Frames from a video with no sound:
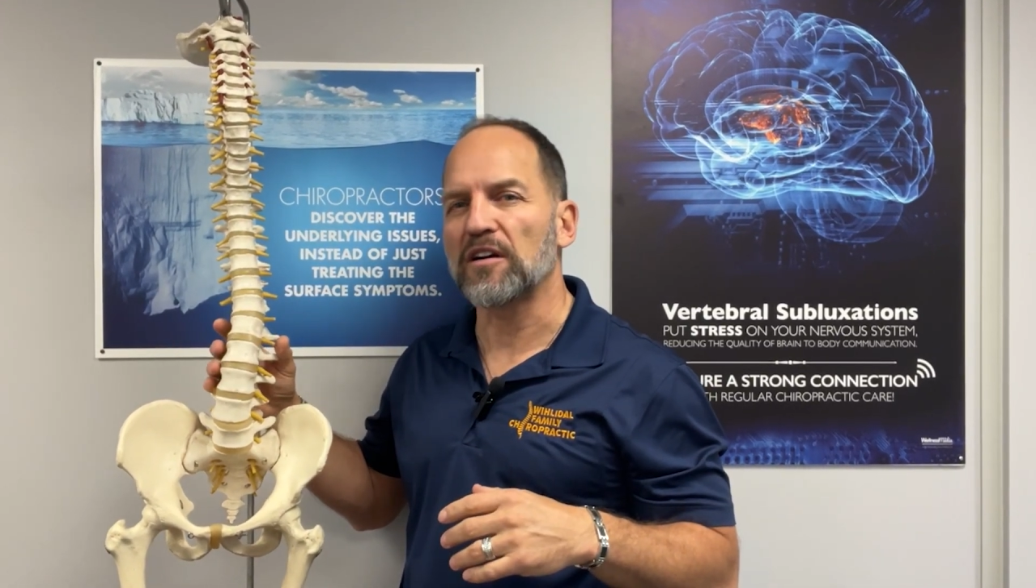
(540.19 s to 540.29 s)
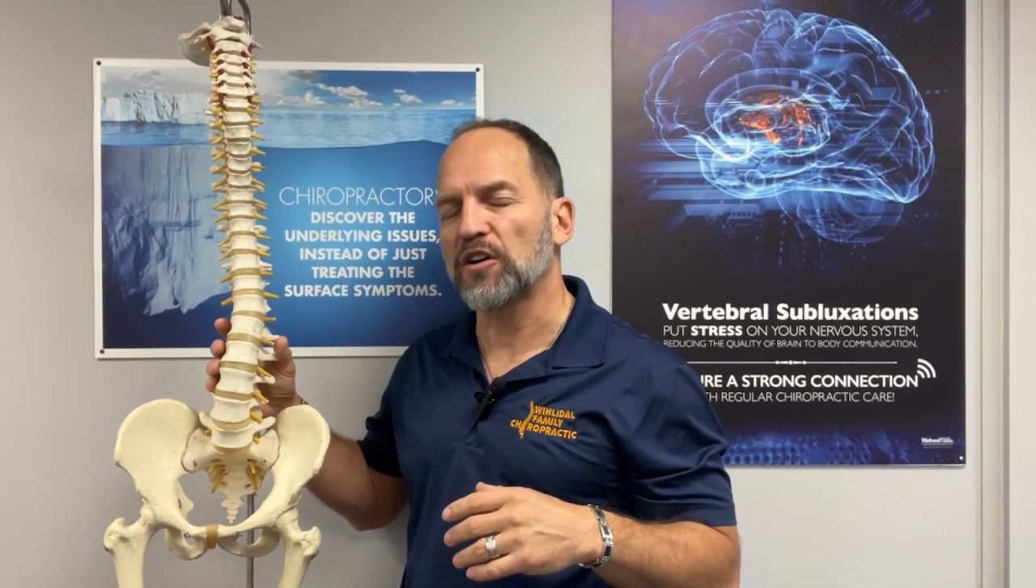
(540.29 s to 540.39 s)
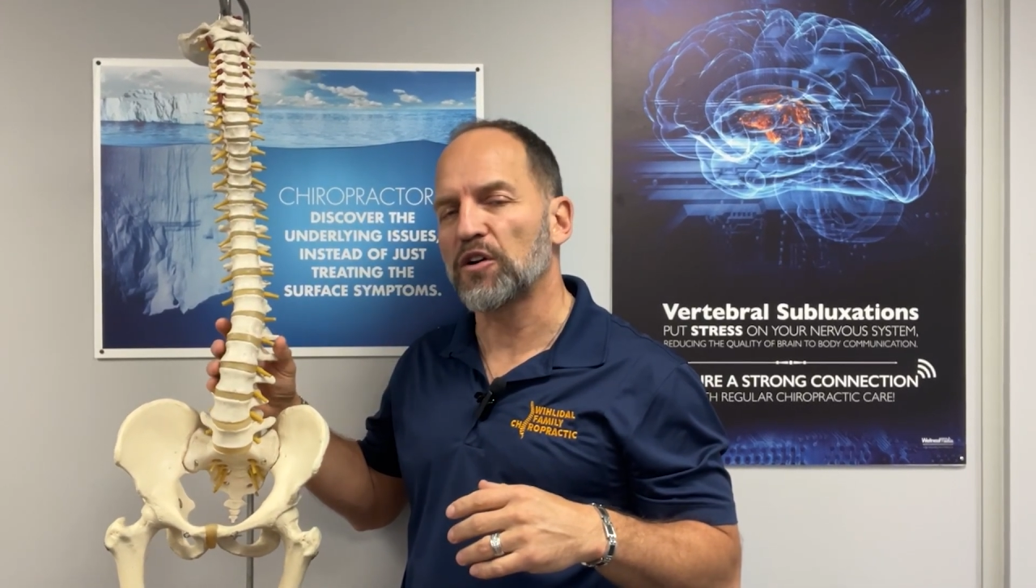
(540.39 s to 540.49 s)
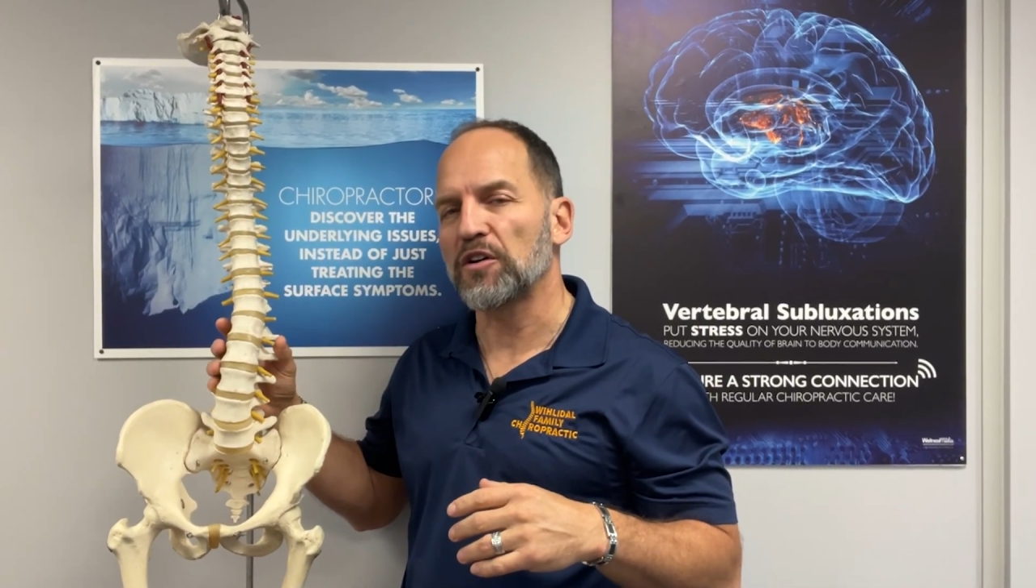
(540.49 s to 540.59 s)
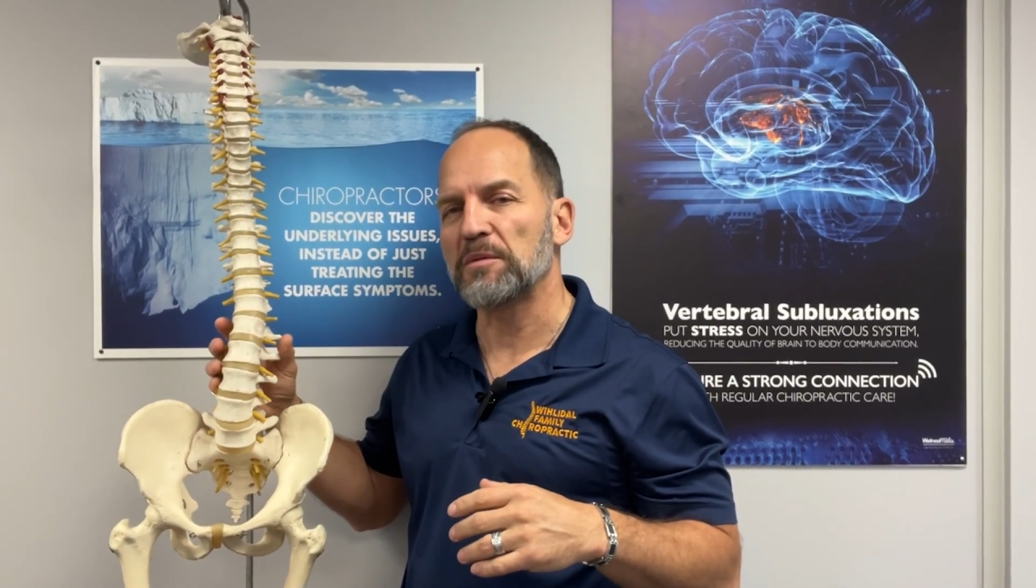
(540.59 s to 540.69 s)

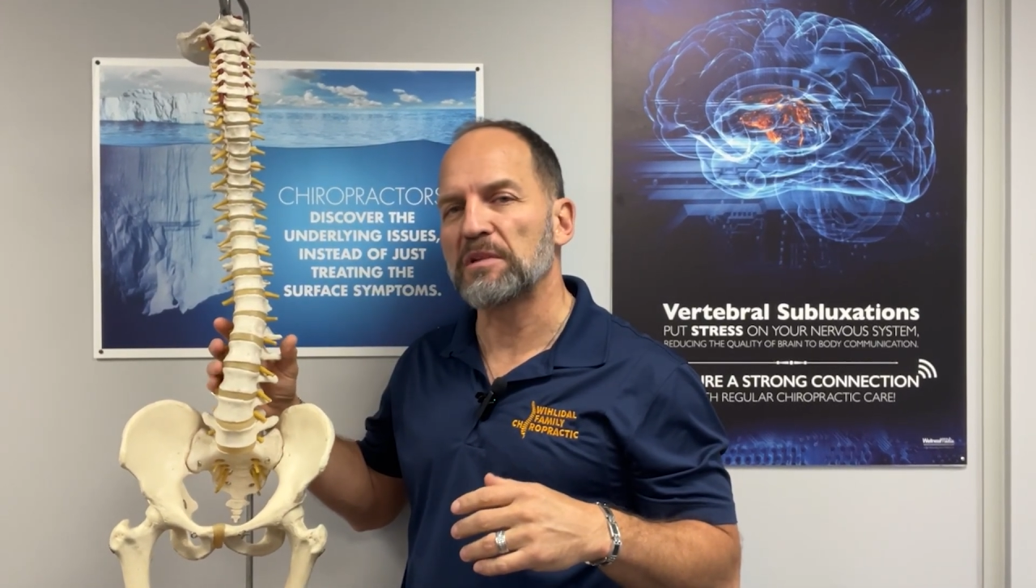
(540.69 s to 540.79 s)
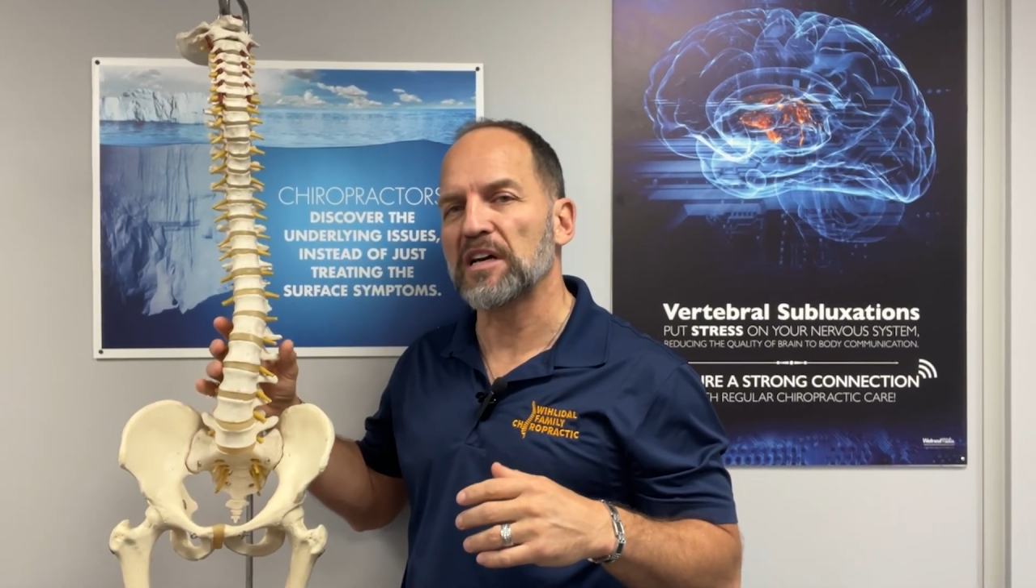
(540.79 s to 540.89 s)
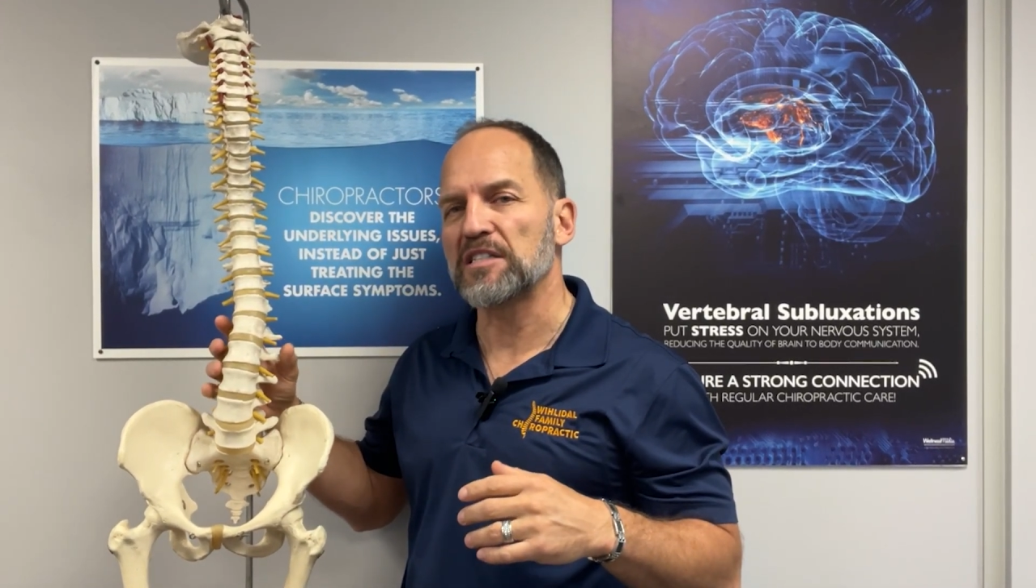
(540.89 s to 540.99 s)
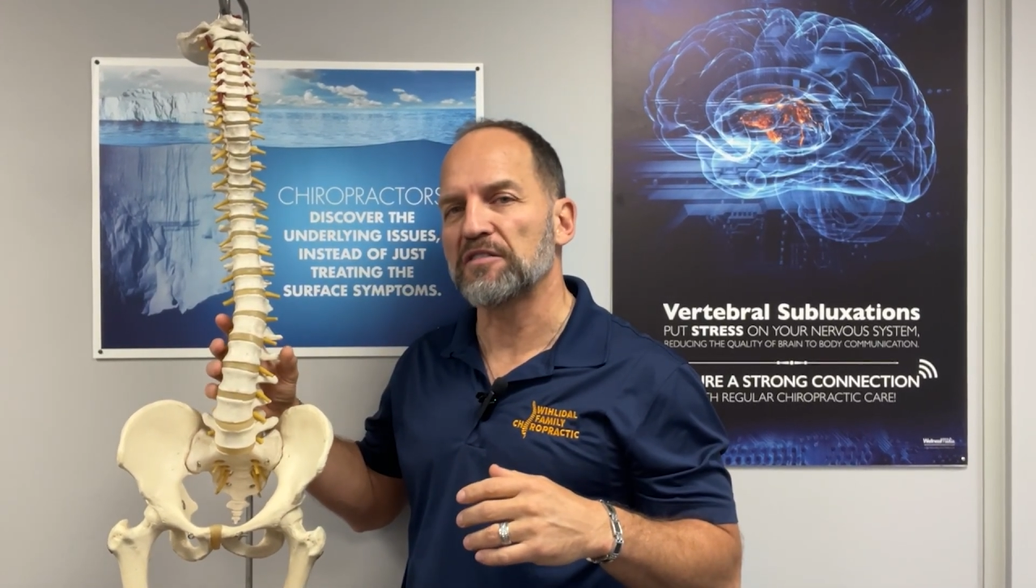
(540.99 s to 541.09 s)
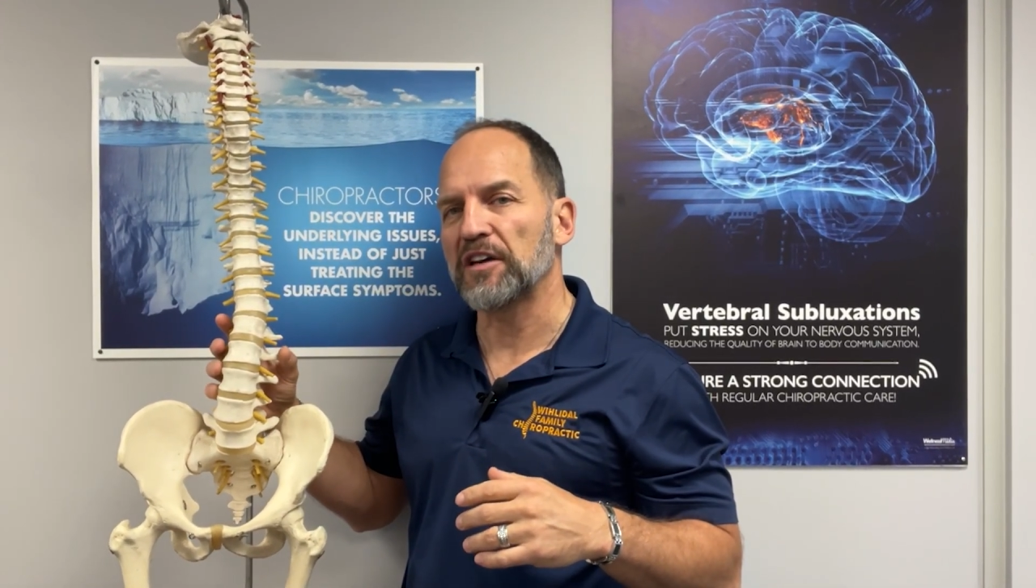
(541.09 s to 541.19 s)
occurring
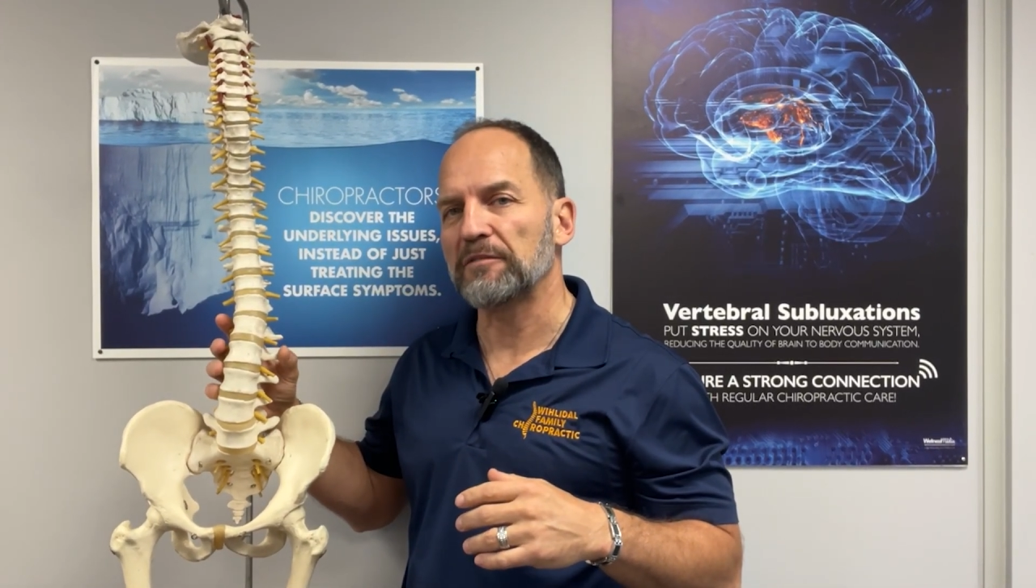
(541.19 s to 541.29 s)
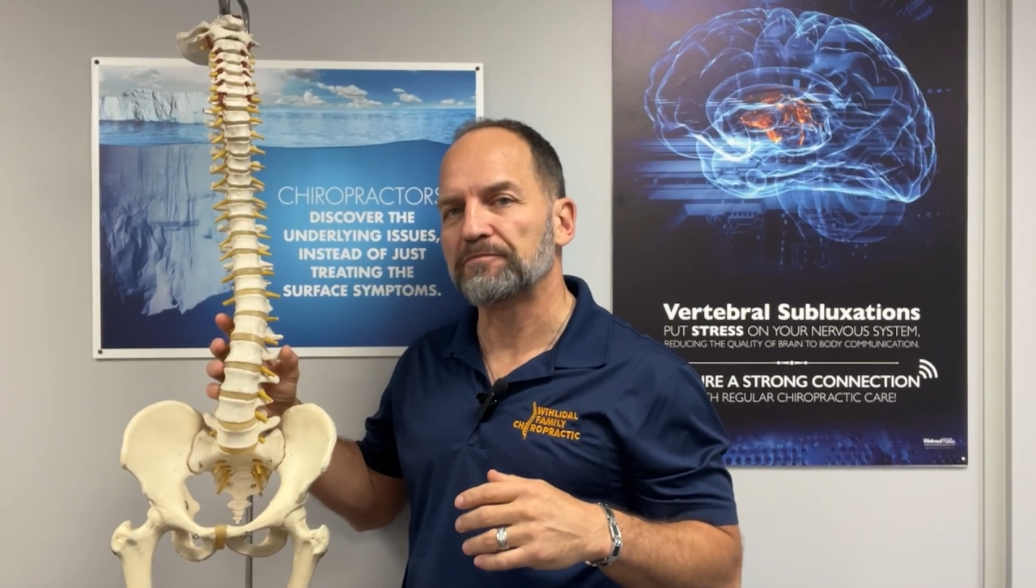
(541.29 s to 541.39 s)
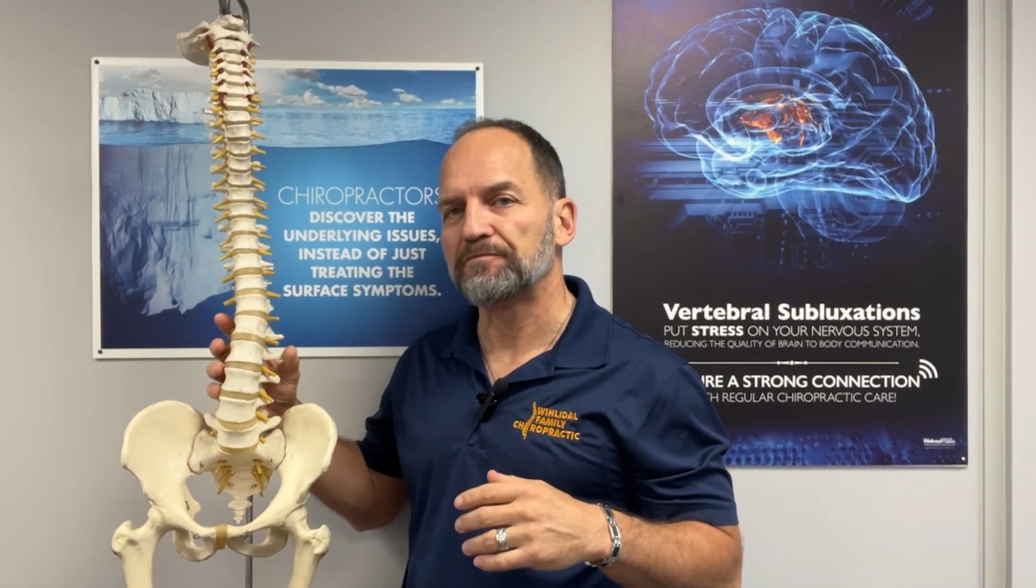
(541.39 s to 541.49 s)
because of it.